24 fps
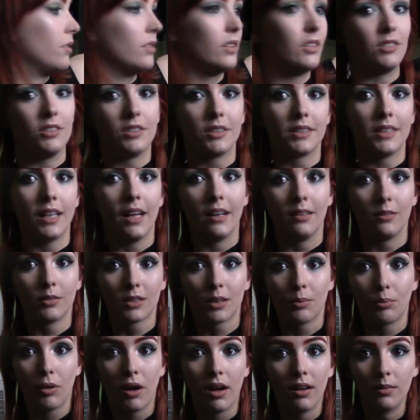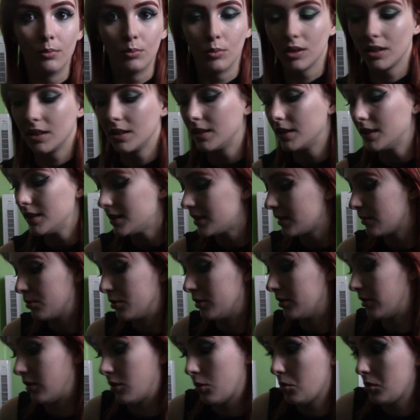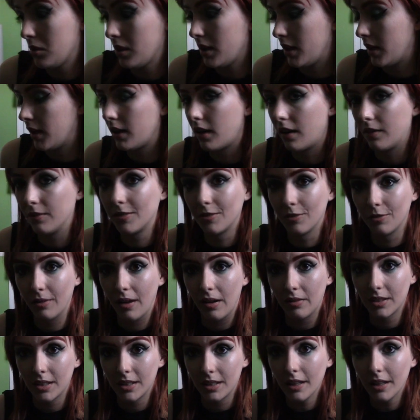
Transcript: don't understand what the problem with it is, but okay, I haven't found it